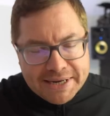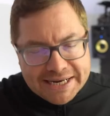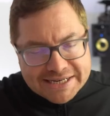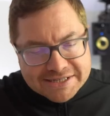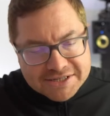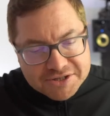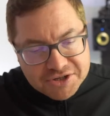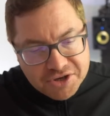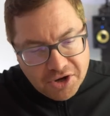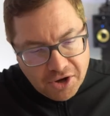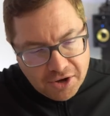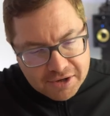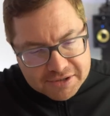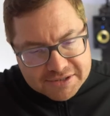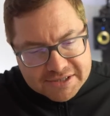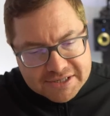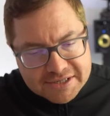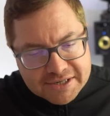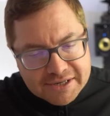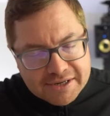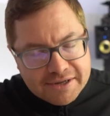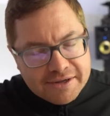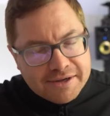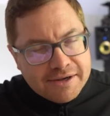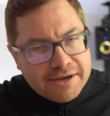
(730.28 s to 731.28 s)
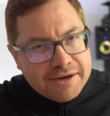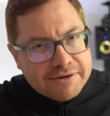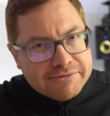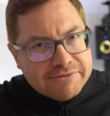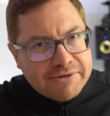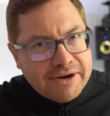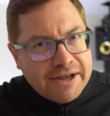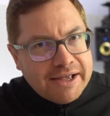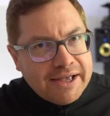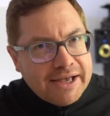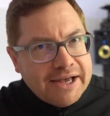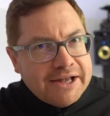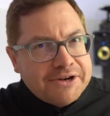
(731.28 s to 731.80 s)
it's not a
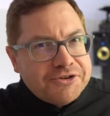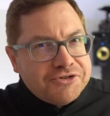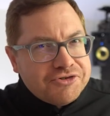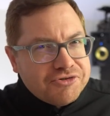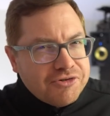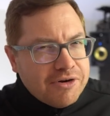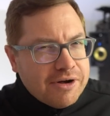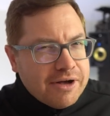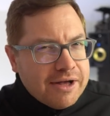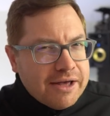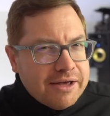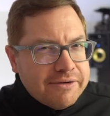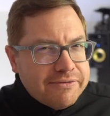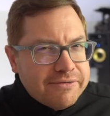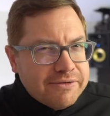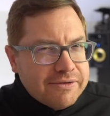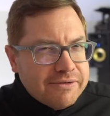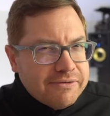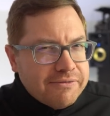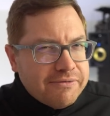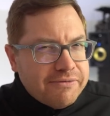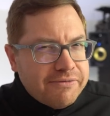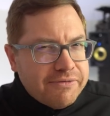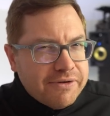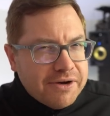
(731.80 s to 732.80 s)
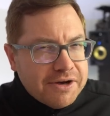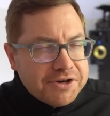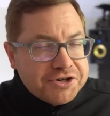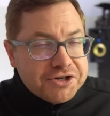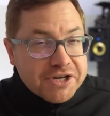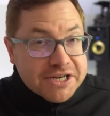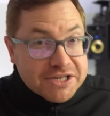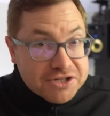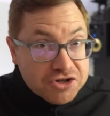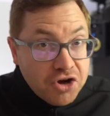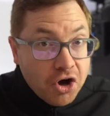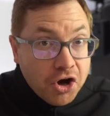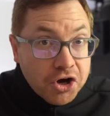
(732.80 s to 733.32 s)
right-hand drive version.
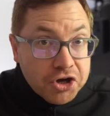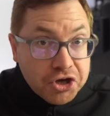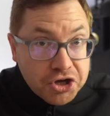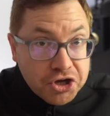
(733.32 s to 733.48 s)
It's not a